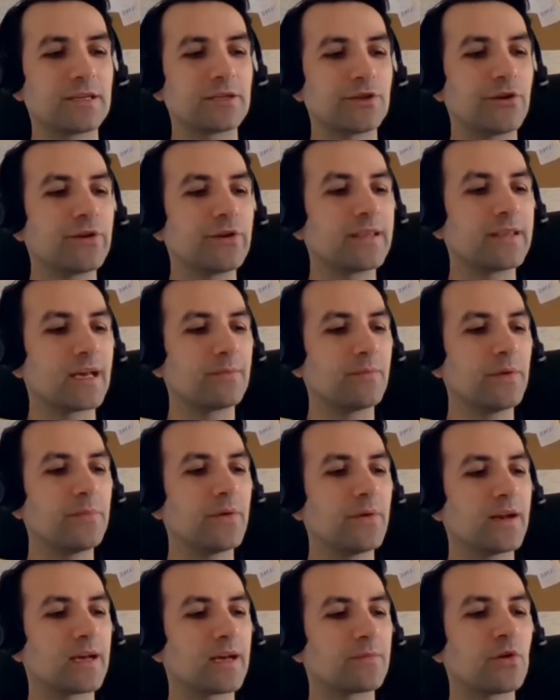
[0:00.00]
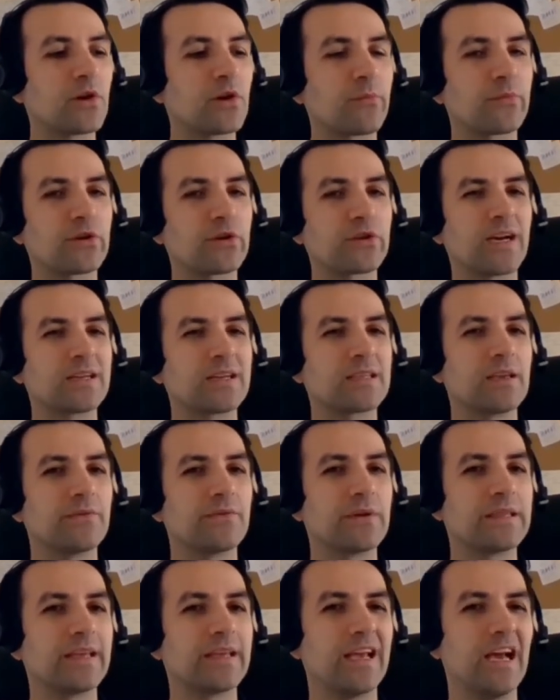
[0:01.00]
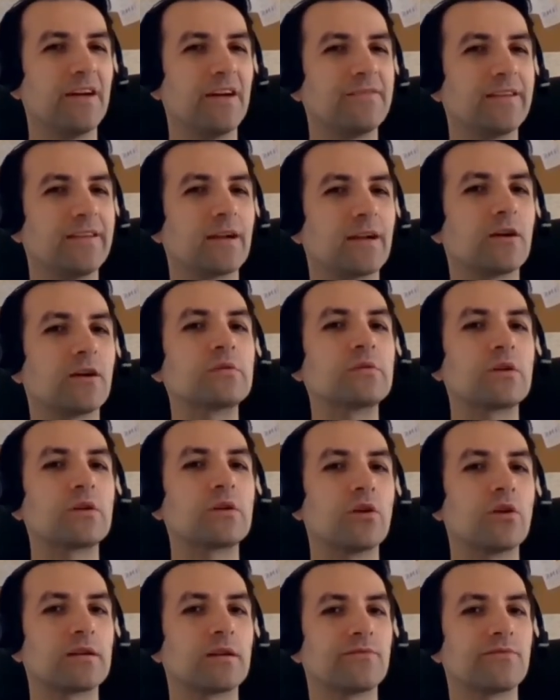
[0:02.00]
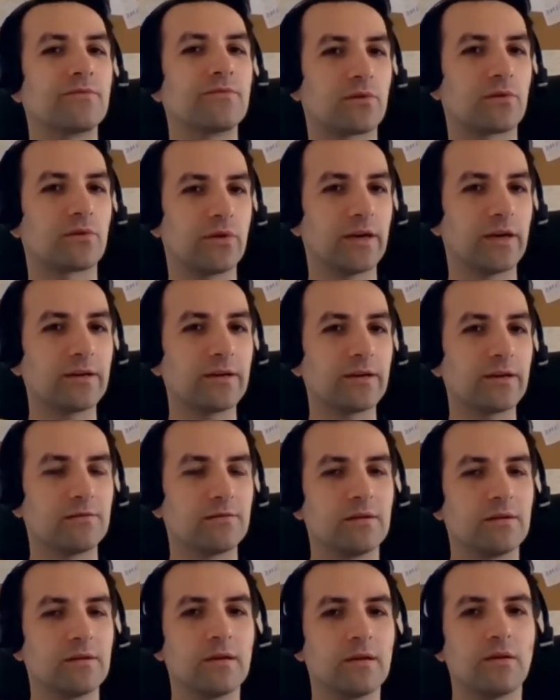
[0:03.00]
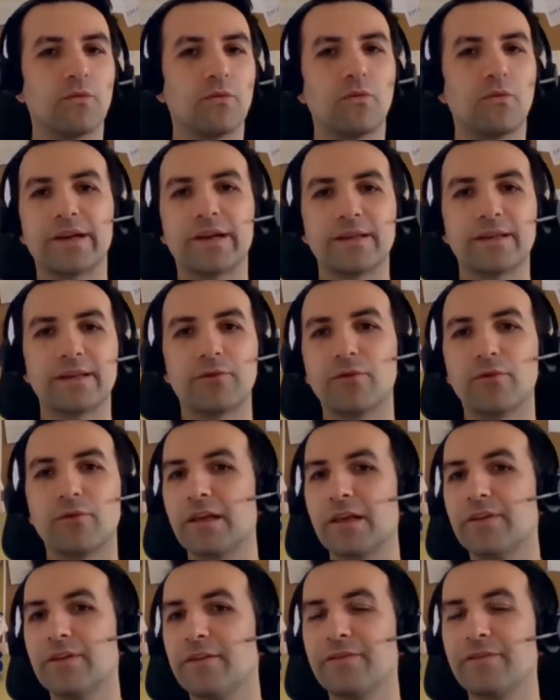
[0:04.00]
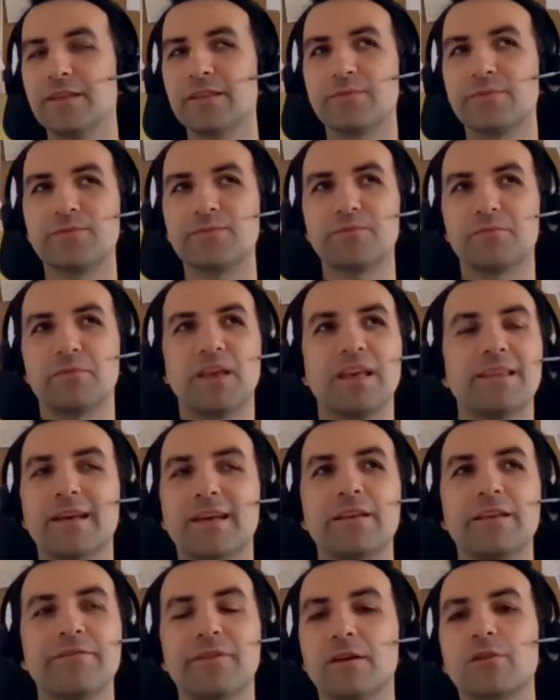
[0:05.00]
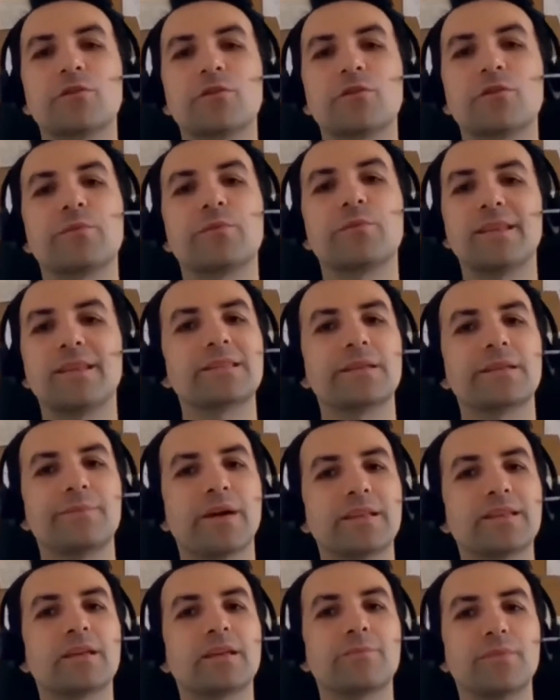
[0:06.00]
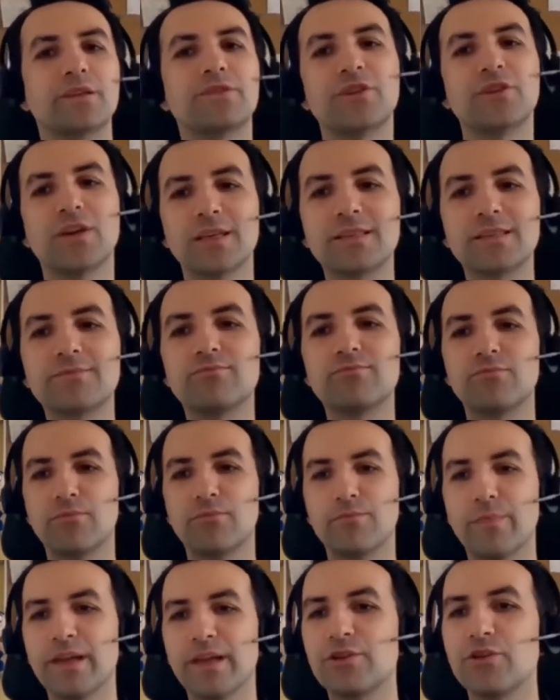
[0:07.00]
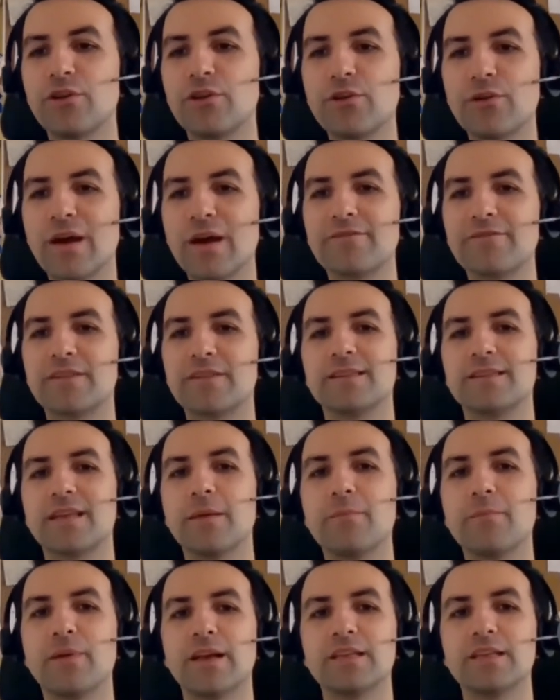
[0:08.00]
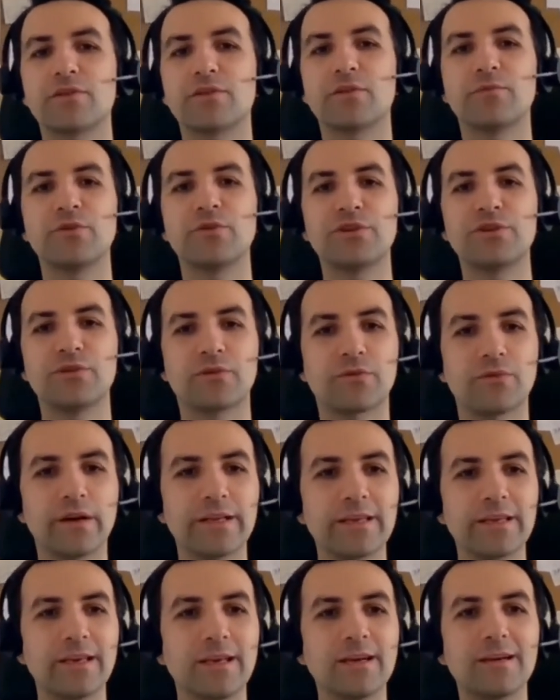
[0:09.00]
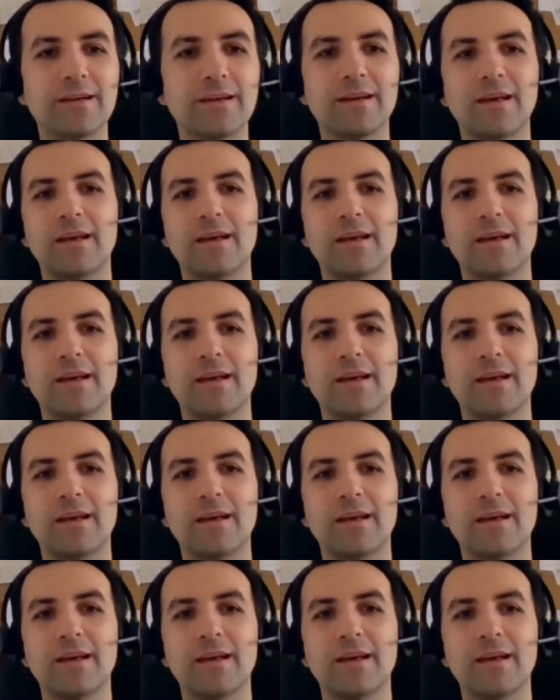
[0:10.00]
are showing that people are more productive when they have their own corner for work, where they work, even if it's in the living room, it doesn't matter, but just make sure you have the same place from which you're working.